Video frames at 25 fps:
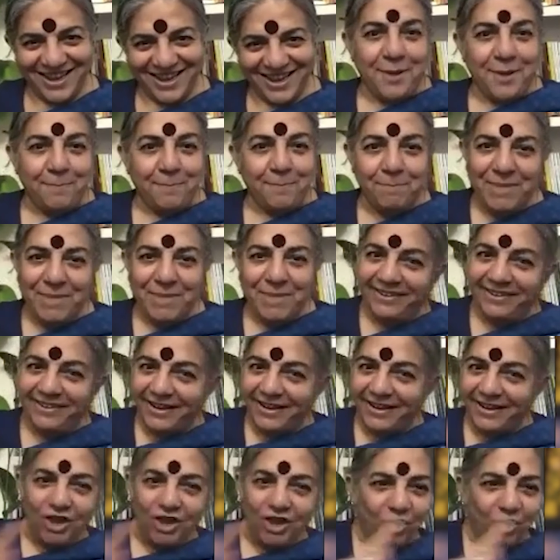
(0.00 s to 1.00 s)

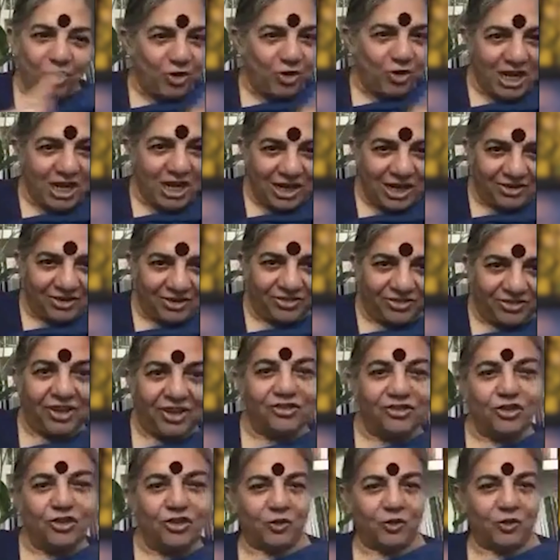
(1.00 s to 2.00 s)
Meeting your needs is
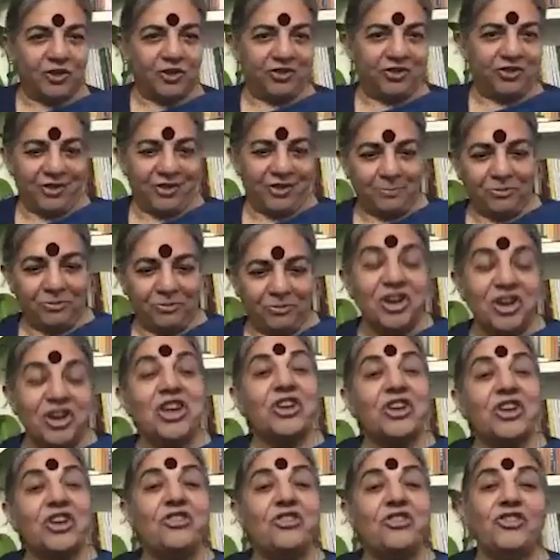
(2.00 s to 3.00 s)
not consumption.
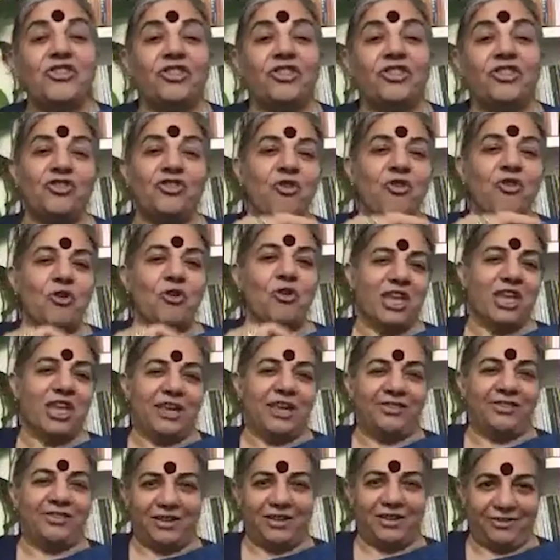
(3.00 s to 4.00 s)
Destroying
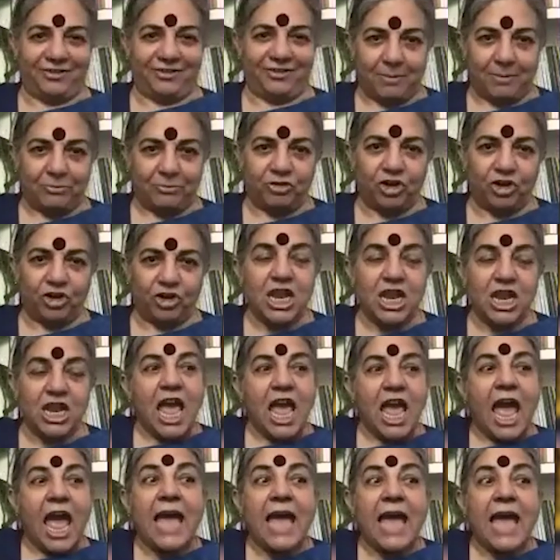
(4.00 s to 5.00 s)
is consumption.
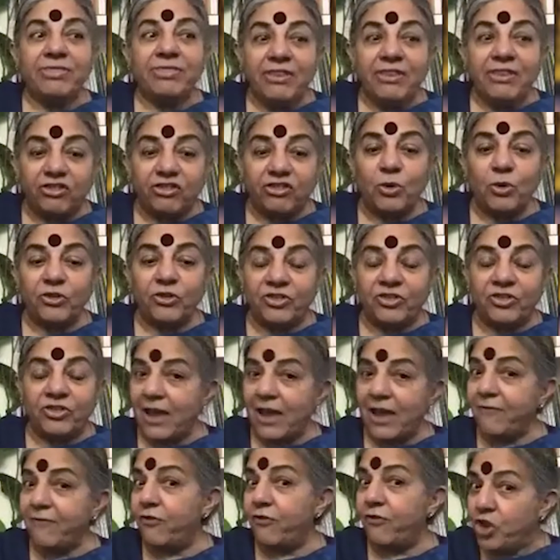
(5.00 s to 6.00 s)
And this was
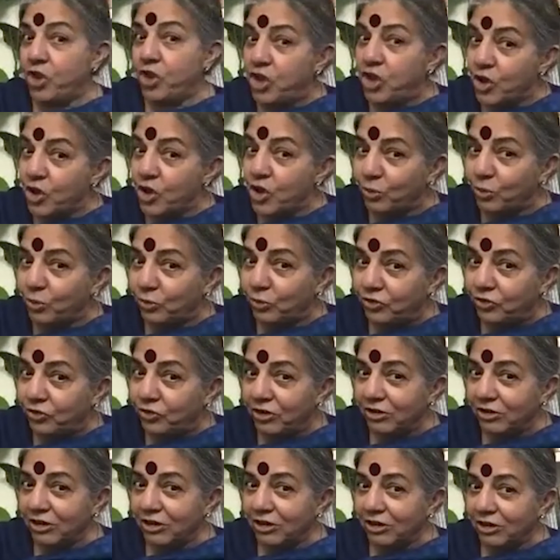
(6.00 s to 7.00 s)
therefore used
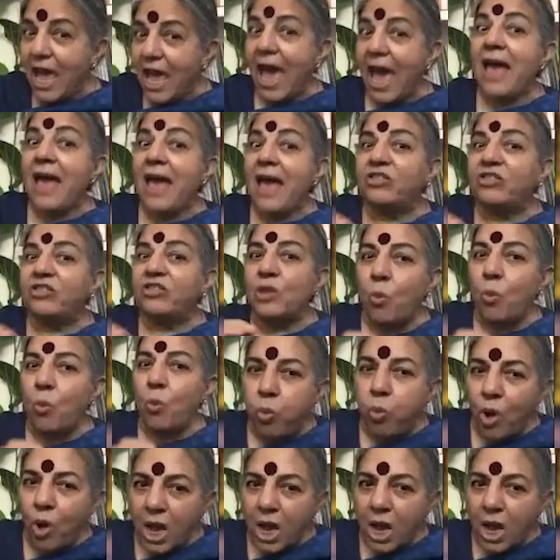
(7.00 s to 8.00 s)
as the
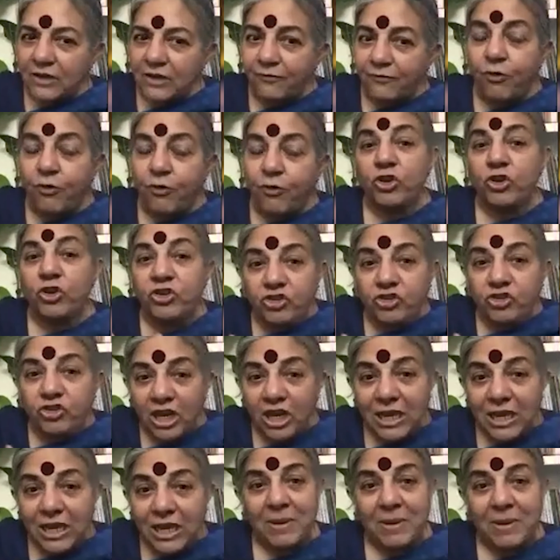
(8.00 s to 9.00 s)
word for
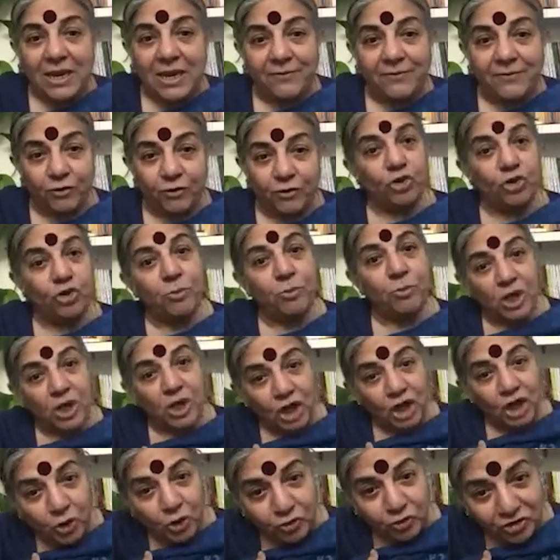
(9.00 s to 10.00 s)
TB, for
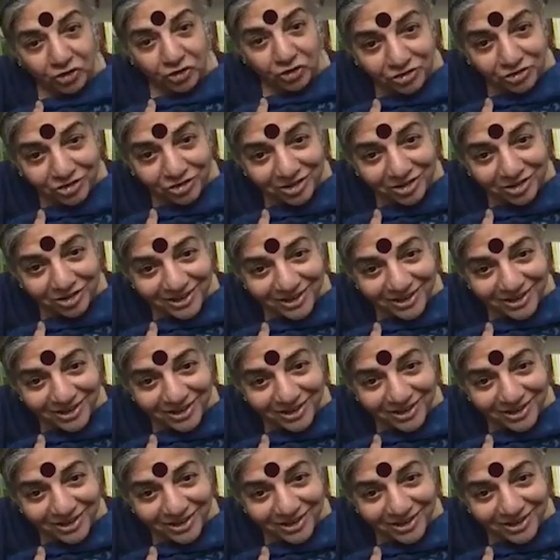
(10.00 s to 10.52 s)
tuberculosis,